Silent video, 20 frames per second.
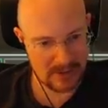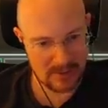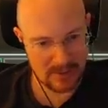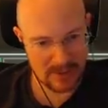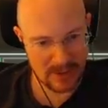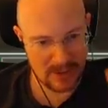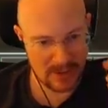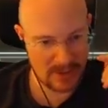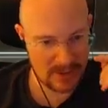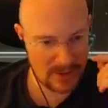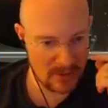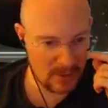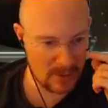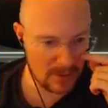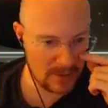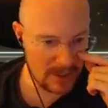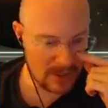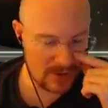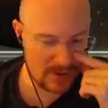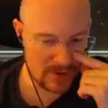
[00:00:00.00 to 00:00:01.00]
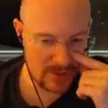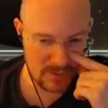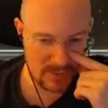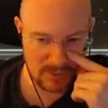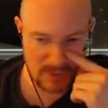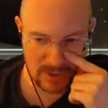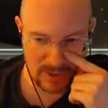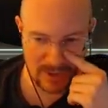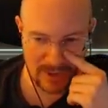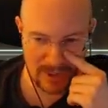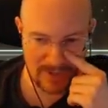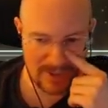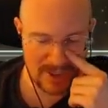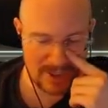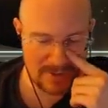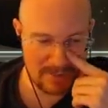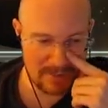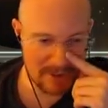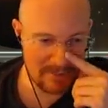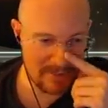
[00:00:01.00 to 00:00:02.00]
We are so rich. What do I even
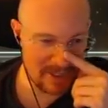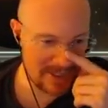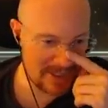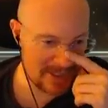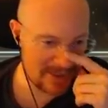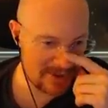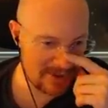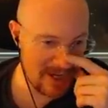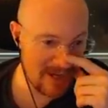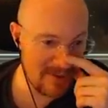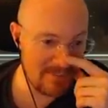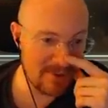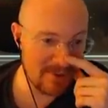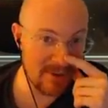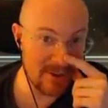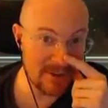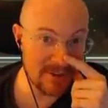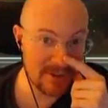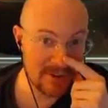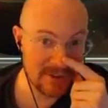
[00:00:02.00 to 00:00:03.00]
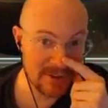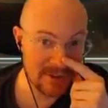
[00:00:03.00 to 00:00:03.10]
spend my scrap on?